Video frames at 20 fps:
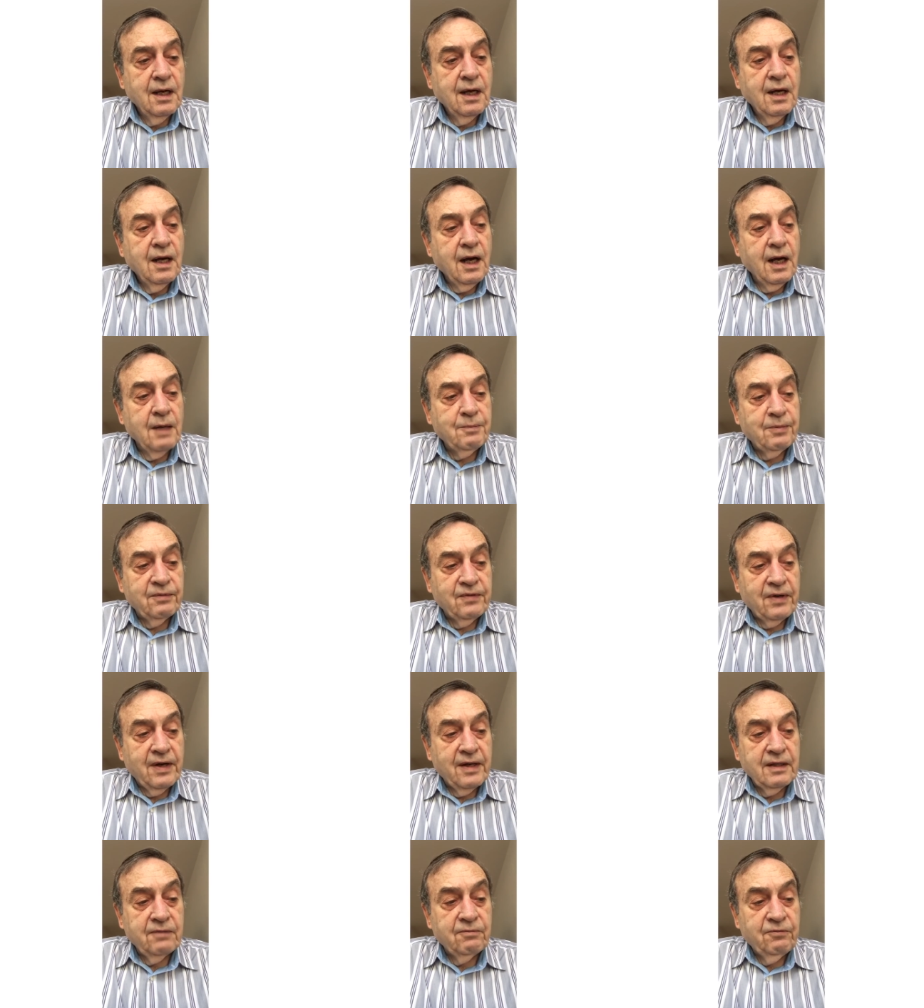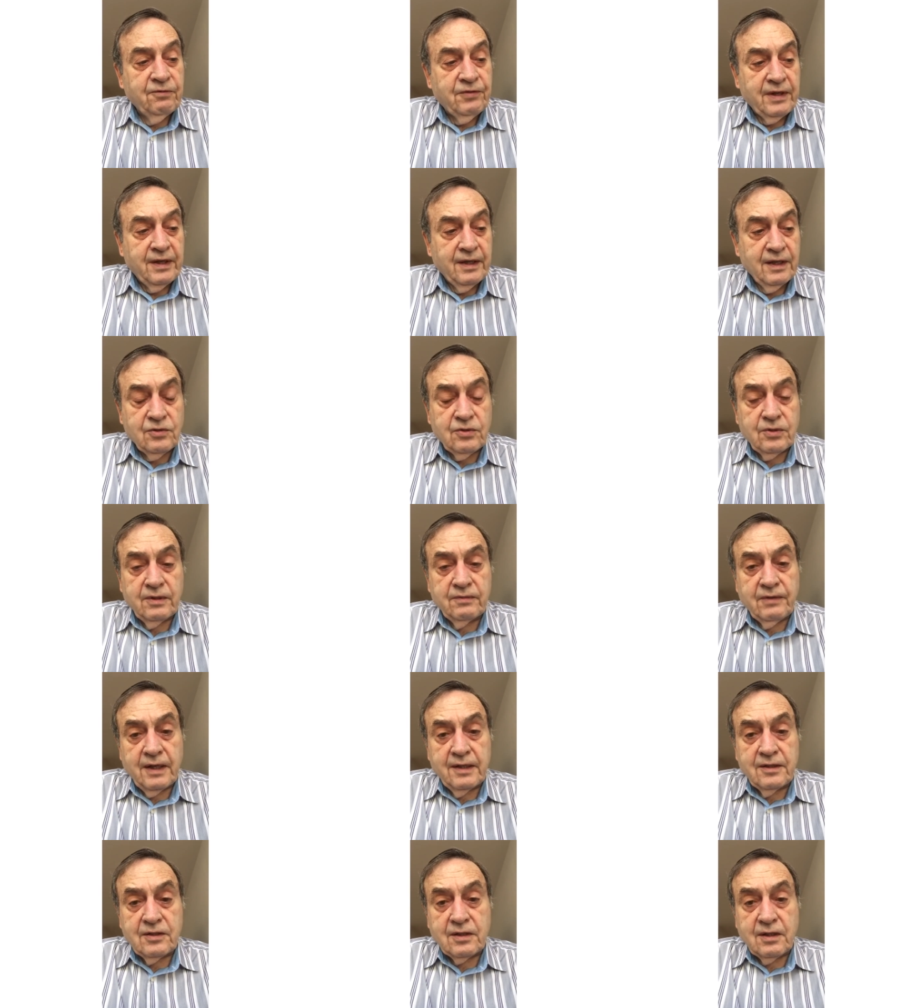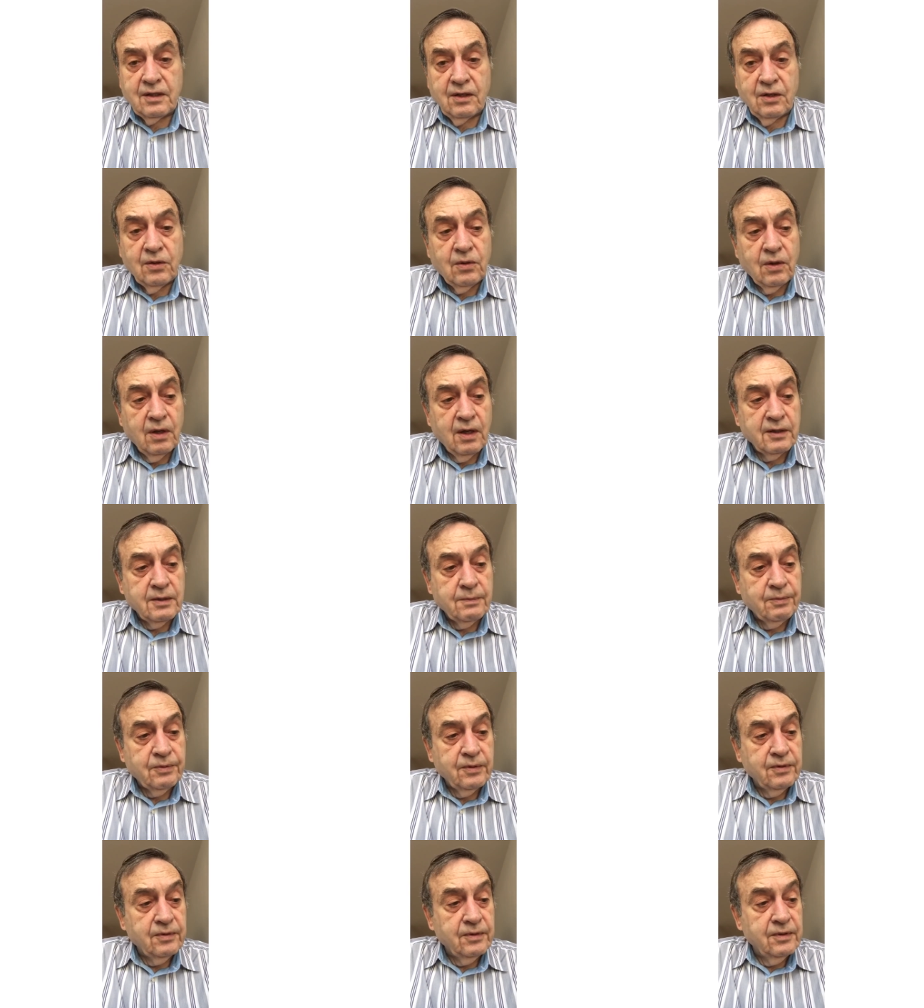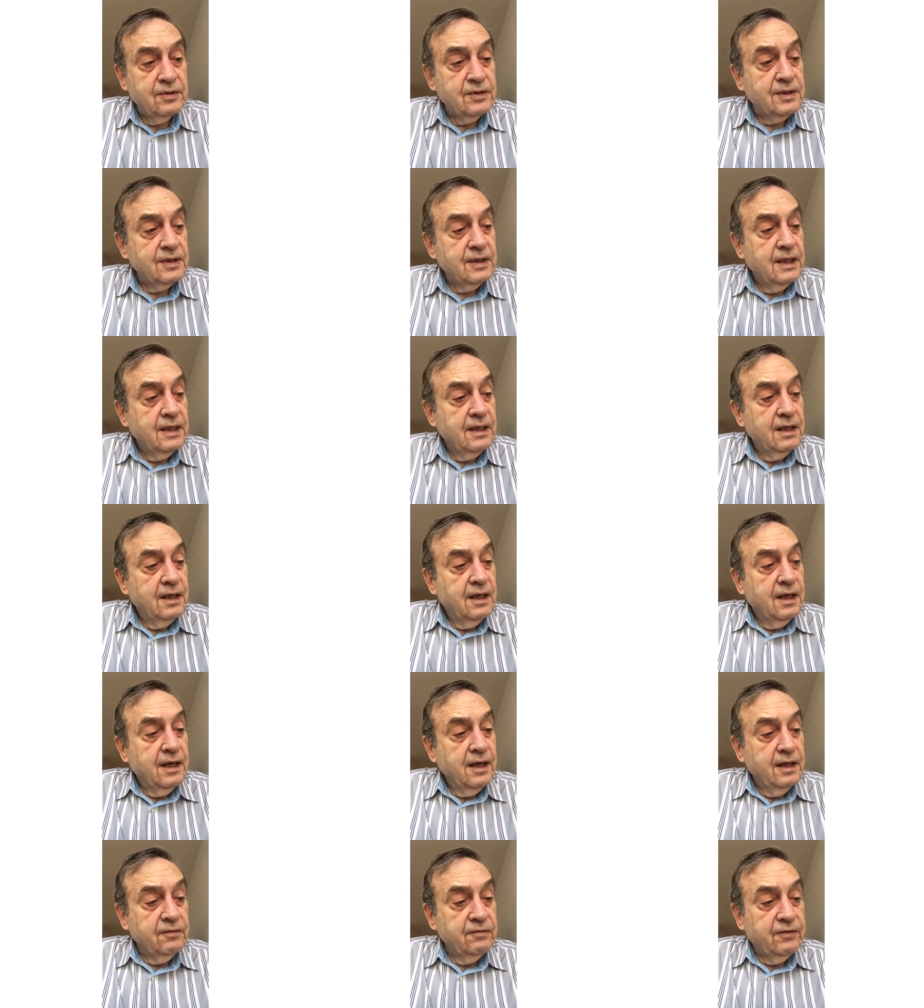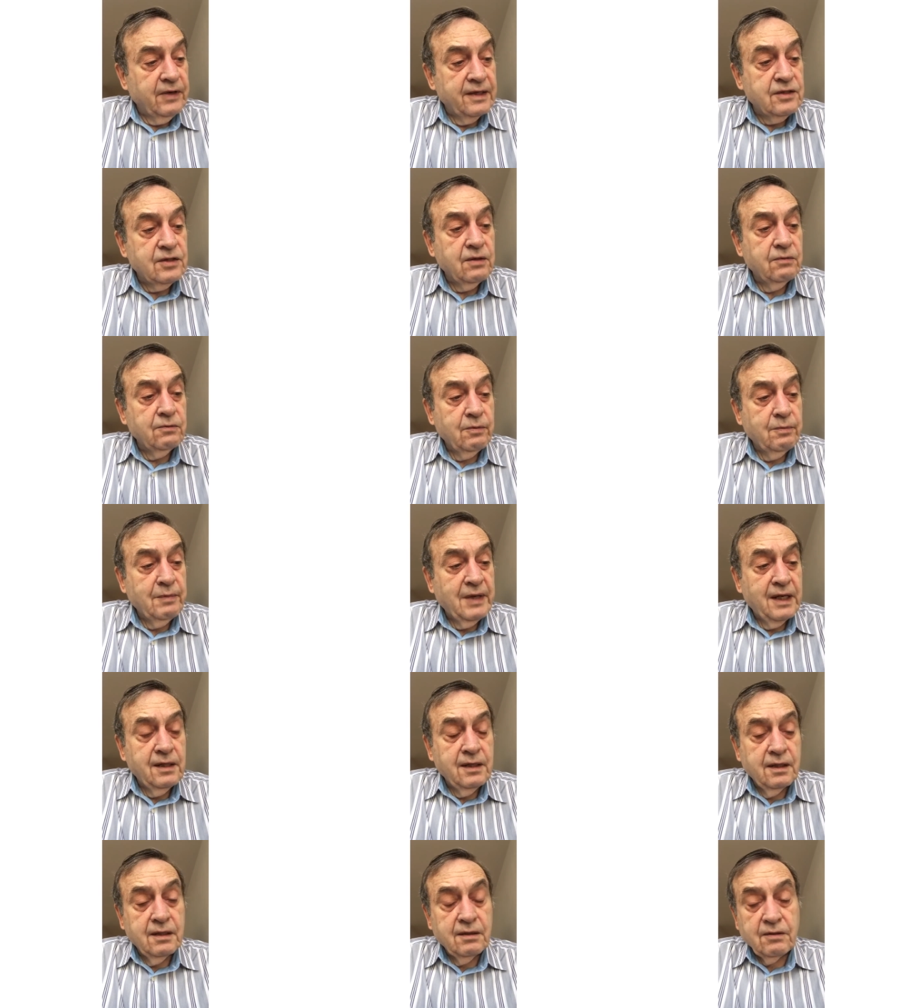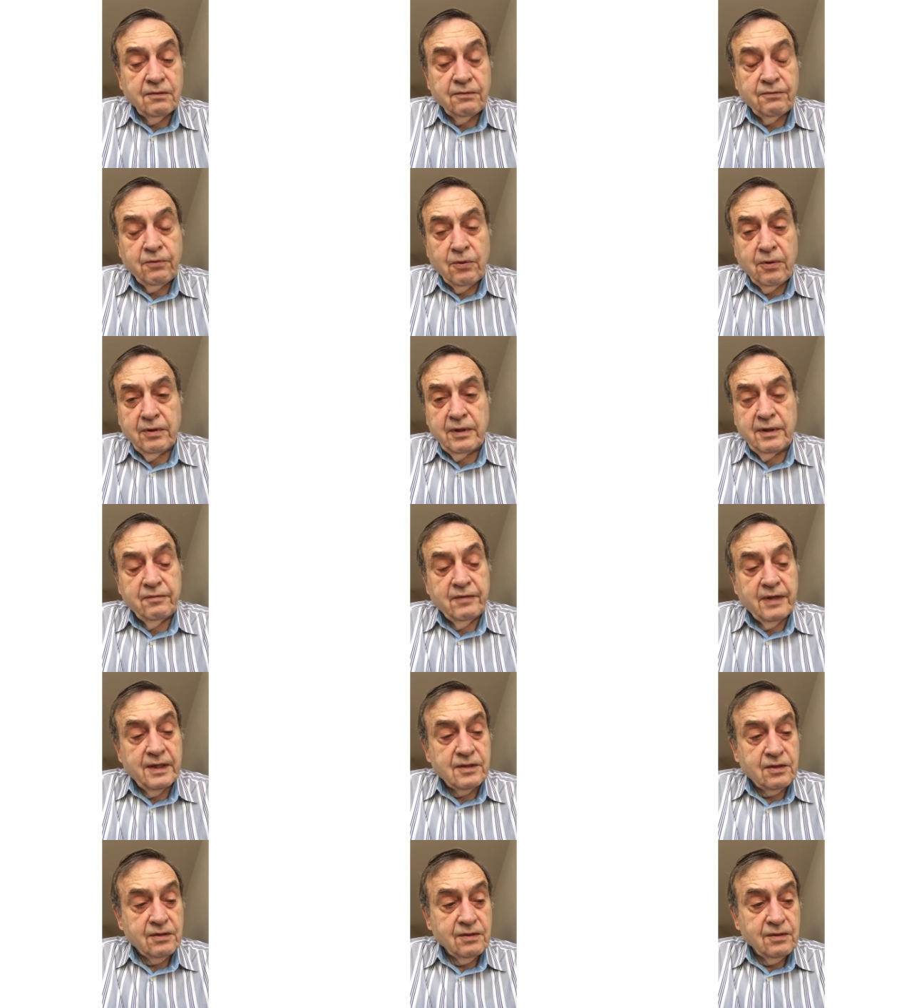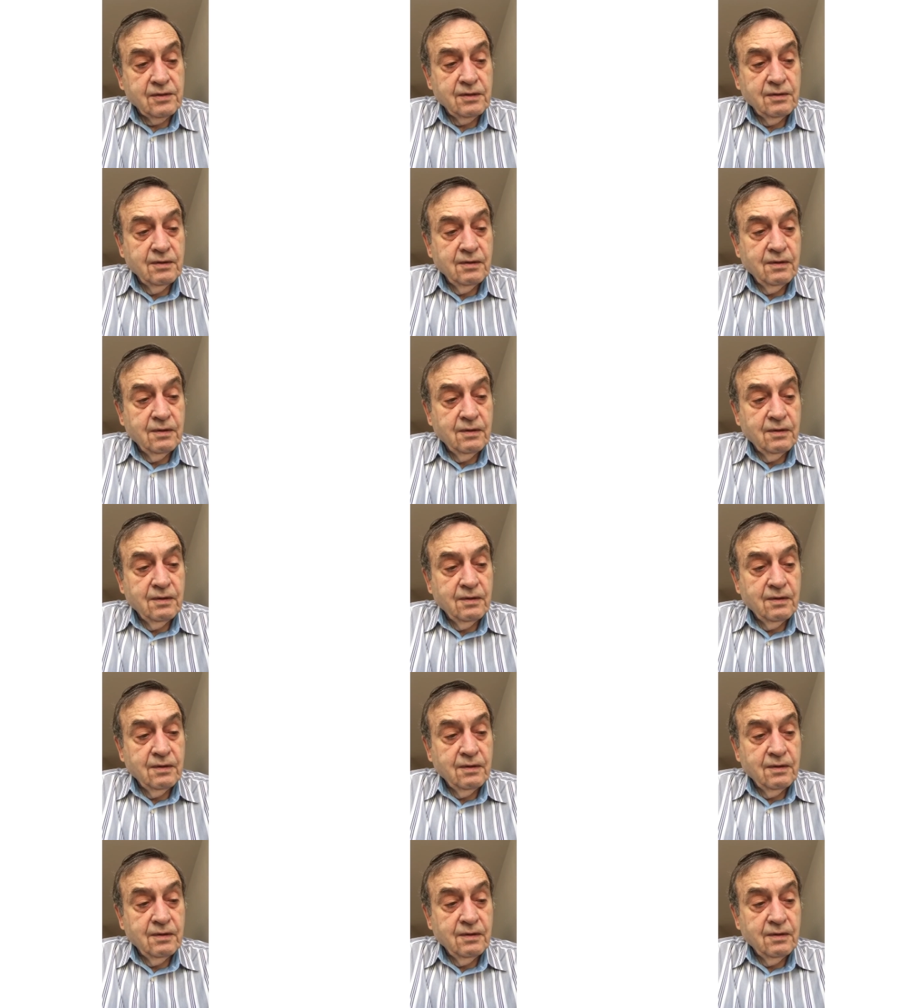I provided financial advice to local entrepreneurs and advice on Romania to foreign investors.